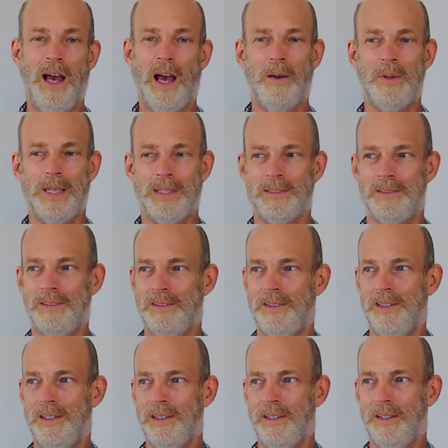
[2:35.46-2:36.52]
I mean,
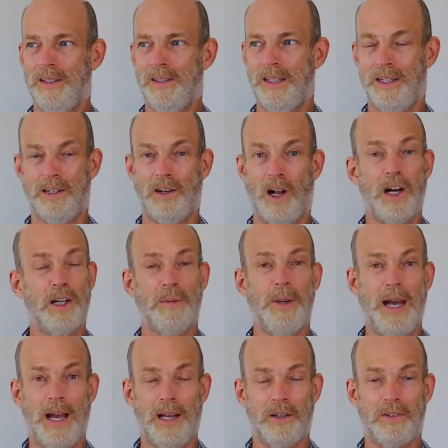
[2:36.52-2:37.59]
they're
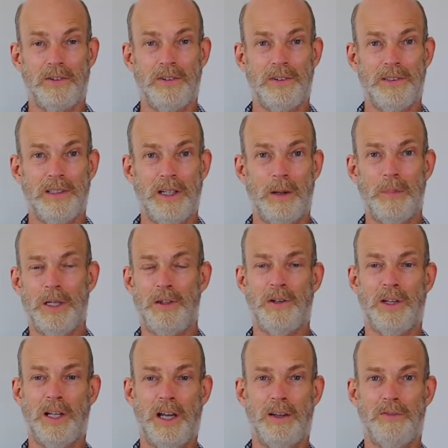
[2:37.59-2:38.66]
unabashed. I mean, you
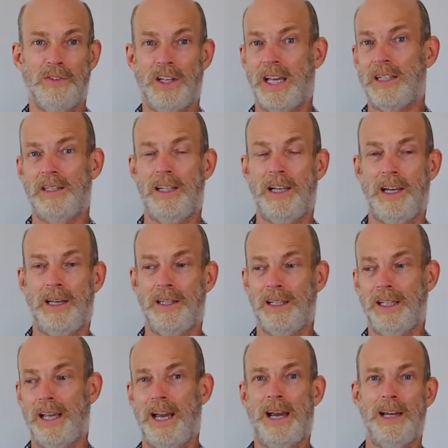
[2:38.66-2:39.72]
can have Dandelion the
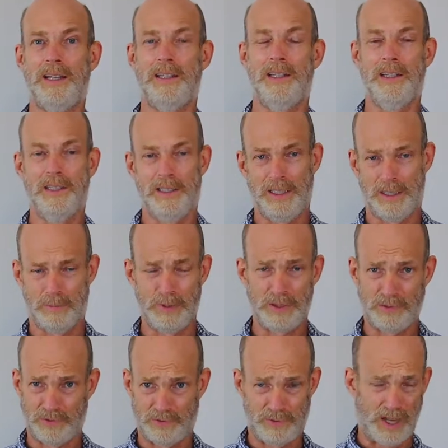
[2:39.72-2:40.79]
cat in
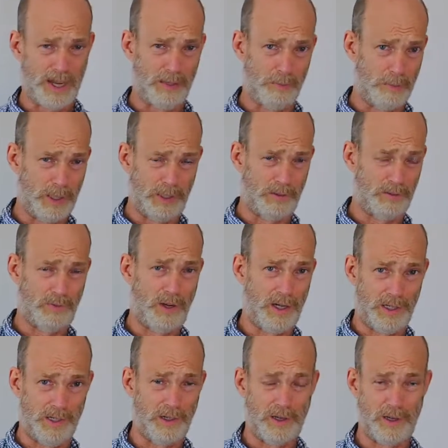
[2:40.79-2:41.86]
Mrs. Tight Butt's
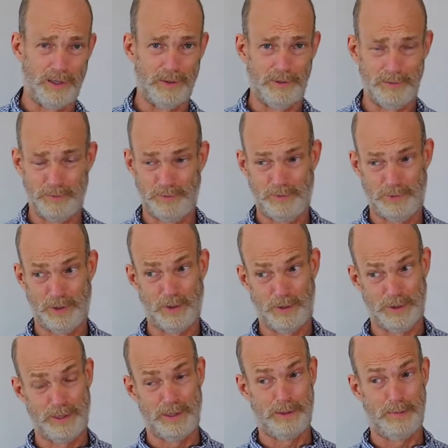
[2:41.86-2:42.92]
front yard
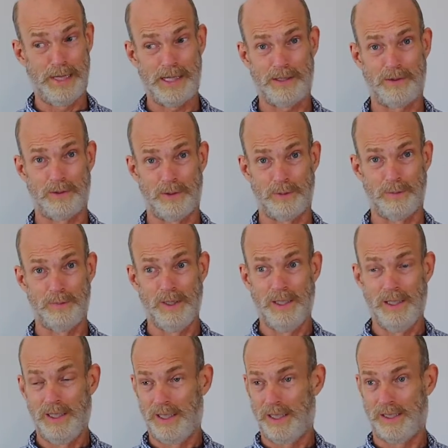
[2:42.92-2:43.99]
going to the bathroom,
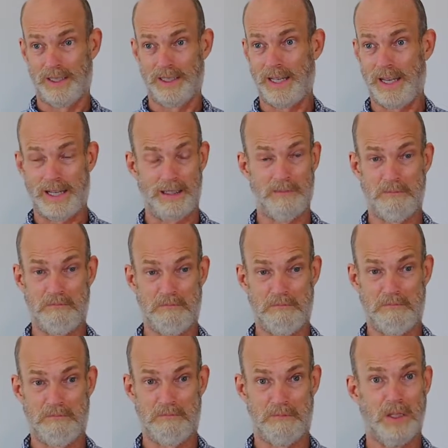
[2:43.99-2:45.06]
and the cat
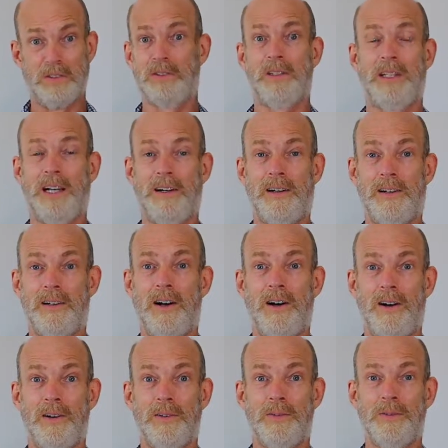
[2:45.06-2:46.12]
doesn't care at
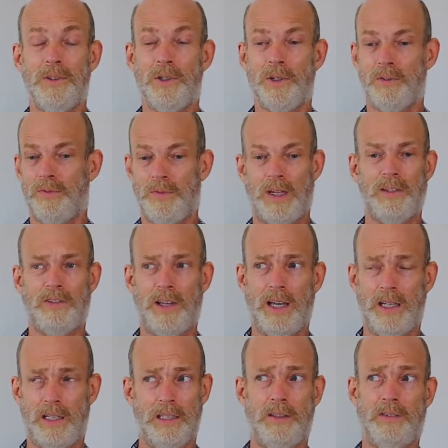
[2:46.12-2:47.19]
all. You can fuss
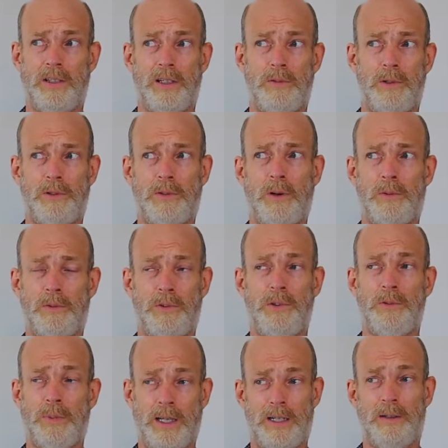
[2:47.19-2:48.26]
at it, and it's like, what's wrong with
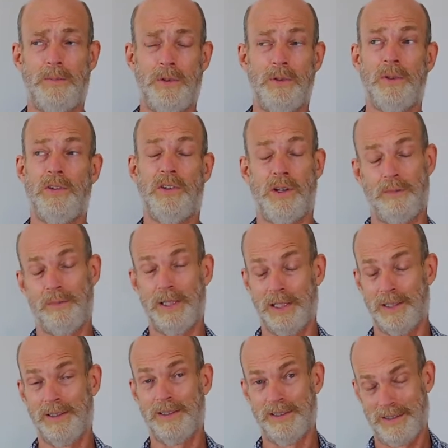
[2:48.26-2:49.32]
you, man? I'm doing something
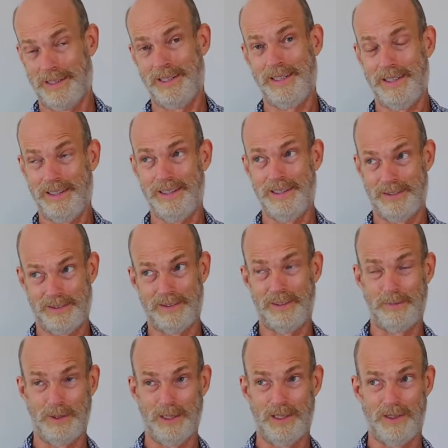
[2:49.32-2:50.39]
here, okay? Just
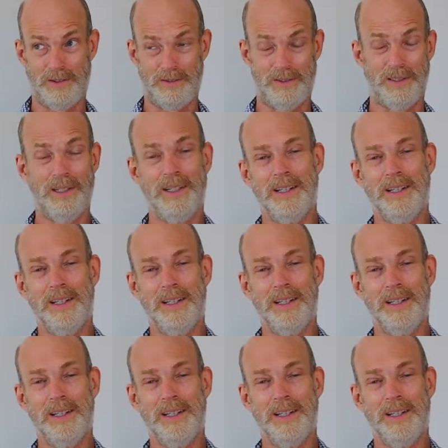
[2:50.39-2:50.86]
leave me alone.